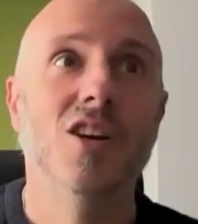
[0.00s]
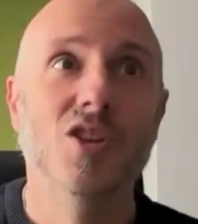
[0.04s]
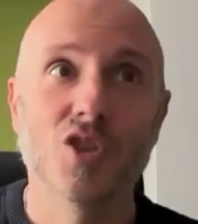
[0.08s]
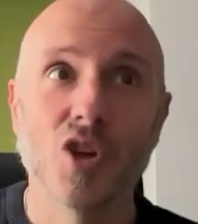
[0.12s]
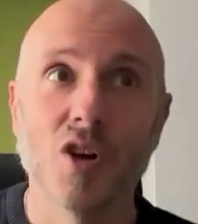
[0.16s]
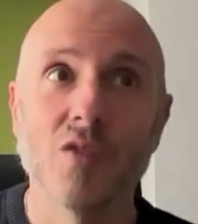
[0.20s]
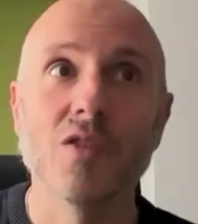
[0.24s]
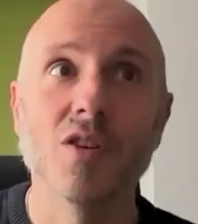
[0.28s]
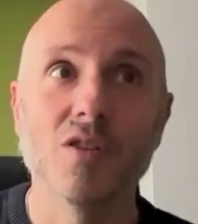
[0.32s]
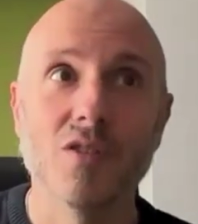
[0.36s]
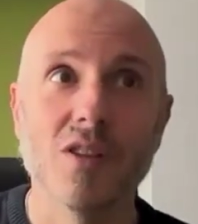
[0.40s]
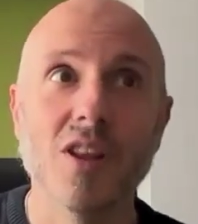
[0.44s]
so.
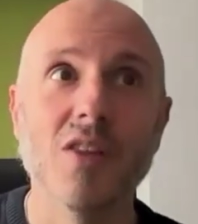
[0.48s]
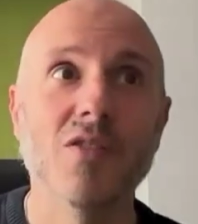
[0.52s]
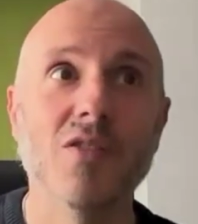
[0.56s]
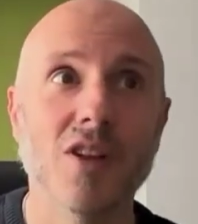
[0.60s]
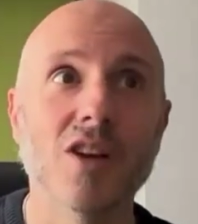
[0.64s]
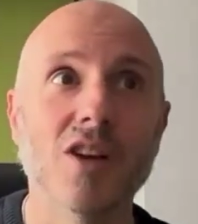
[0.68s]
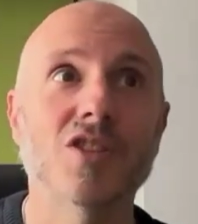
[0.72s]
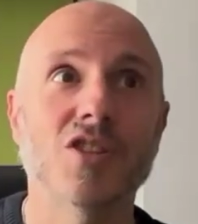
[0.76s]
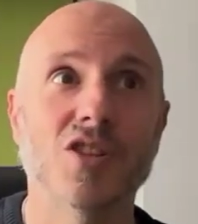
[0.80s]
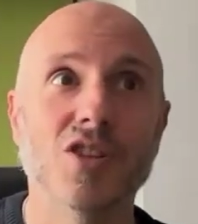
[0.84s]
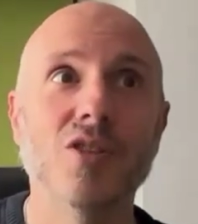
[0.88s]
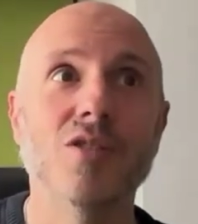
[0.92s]
If you if you'd
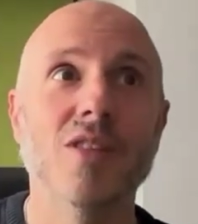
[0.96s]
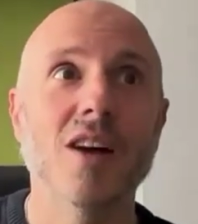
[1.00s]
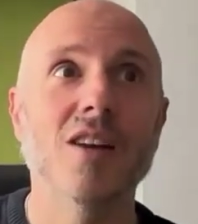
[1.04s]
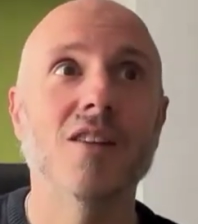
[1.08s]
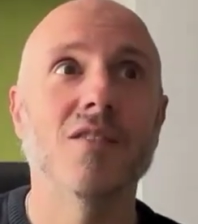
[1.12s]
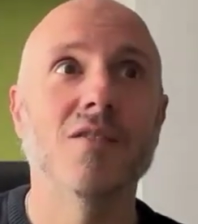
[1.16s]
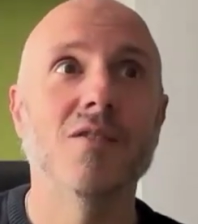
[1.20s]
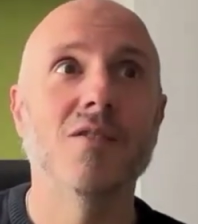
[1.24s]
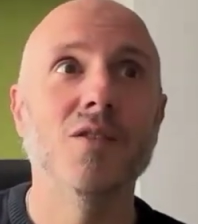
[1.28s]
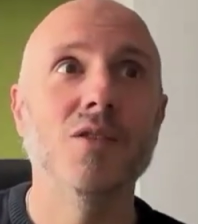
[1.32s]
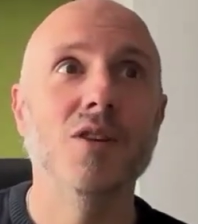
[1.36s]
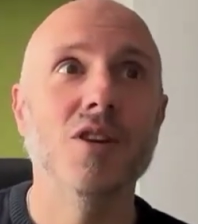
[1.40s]
like to do that in
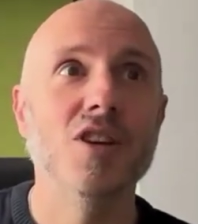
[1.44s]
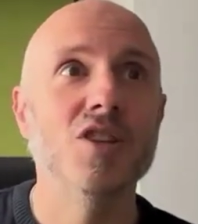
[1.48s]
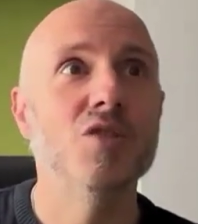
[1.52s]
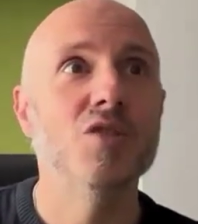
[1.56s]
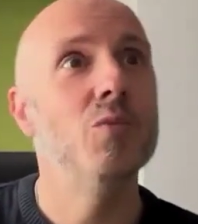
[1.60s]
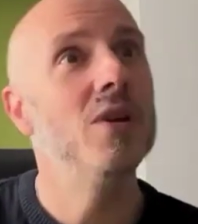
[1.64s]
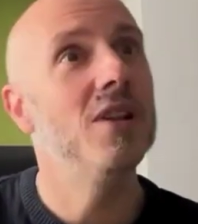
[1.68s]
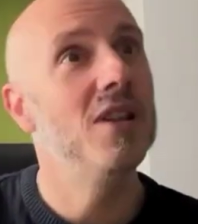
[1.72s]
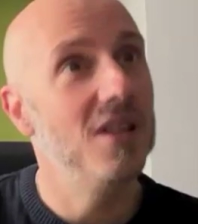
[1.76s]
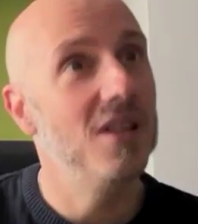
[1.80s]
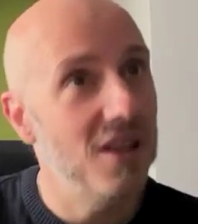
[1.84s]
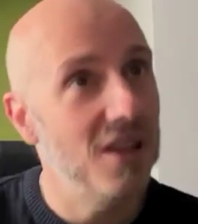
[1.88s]
a few years,
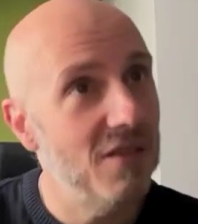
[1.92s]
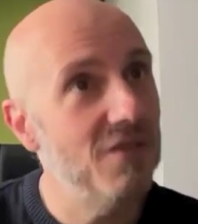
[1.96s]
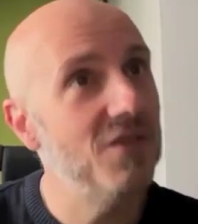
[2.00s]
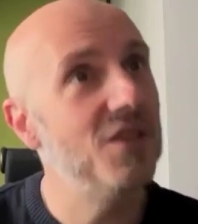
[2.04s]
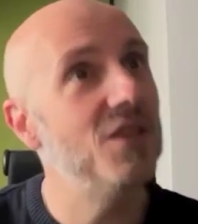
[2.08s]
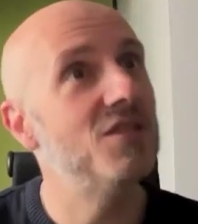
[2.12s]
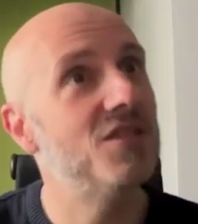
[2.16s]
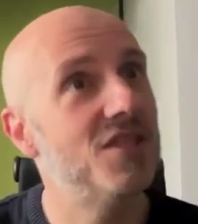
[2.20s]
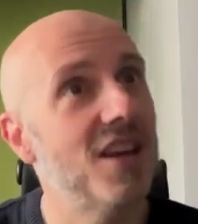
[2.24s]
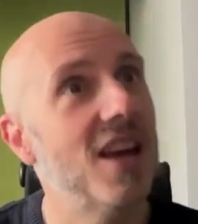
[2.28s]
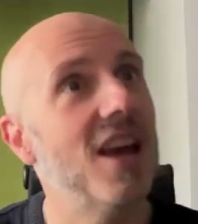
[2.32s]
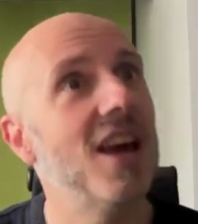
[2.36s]
we'd love
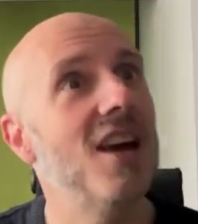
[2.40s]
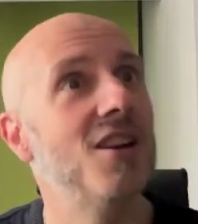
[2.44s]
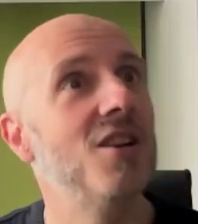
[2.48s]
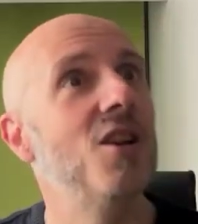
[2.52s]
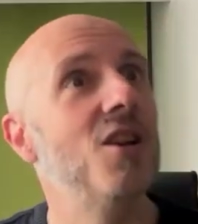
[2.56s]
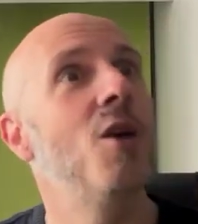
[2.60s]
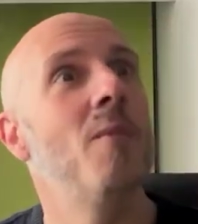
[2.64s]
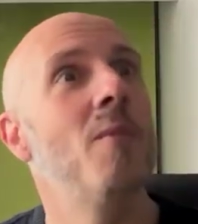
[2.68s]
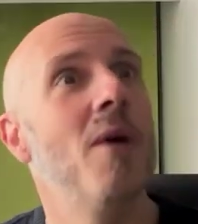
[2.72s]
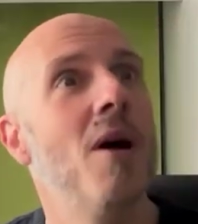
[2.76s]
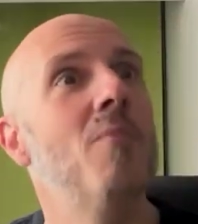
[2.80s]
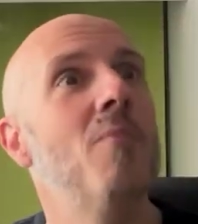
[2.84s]
you to get a
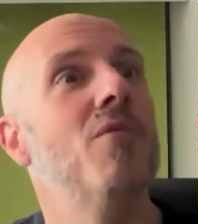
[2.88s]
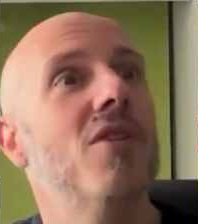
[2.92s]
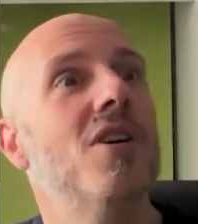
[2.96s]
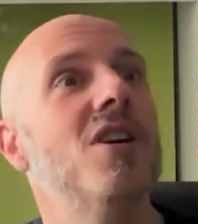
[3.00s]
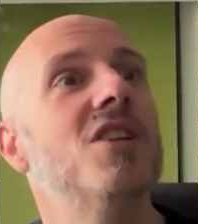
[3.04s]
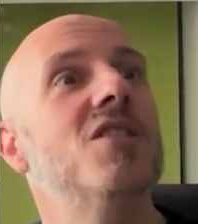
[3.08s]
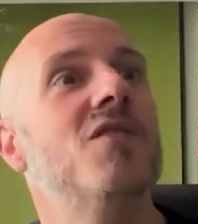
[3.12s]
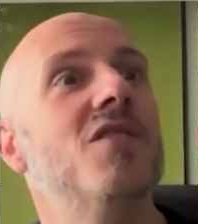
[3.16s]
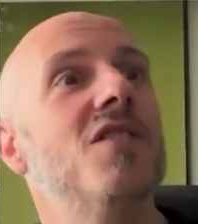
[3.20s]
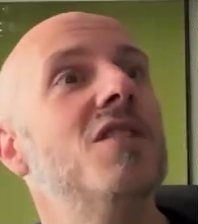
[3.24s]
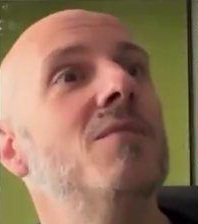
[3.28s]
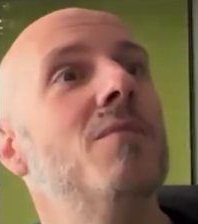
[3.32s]
Nobel
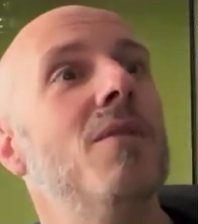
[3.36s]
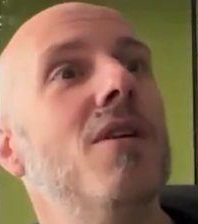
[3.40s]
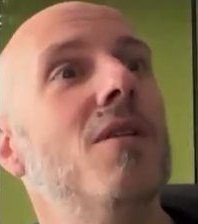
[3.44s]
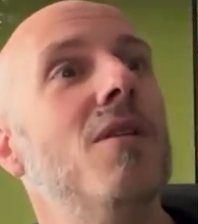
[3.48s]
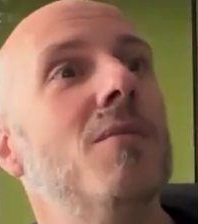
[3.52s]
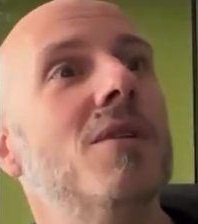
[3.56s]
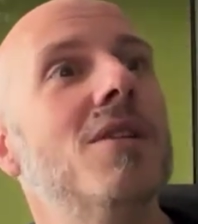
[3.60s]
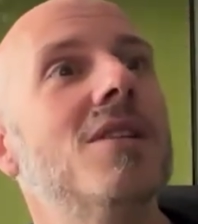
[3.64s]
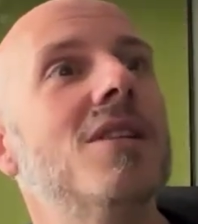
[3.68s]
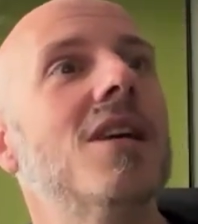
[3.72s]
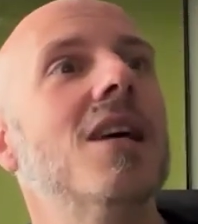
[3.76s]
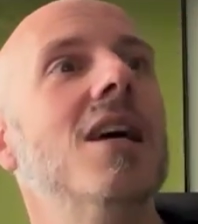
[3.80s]
Prize for the
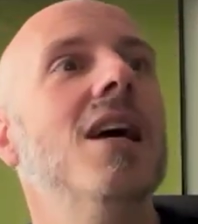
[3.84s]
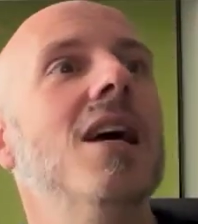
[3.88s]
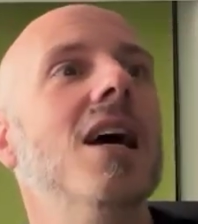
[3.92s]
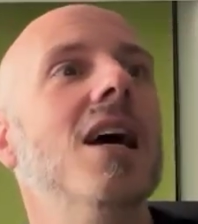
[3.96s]
department.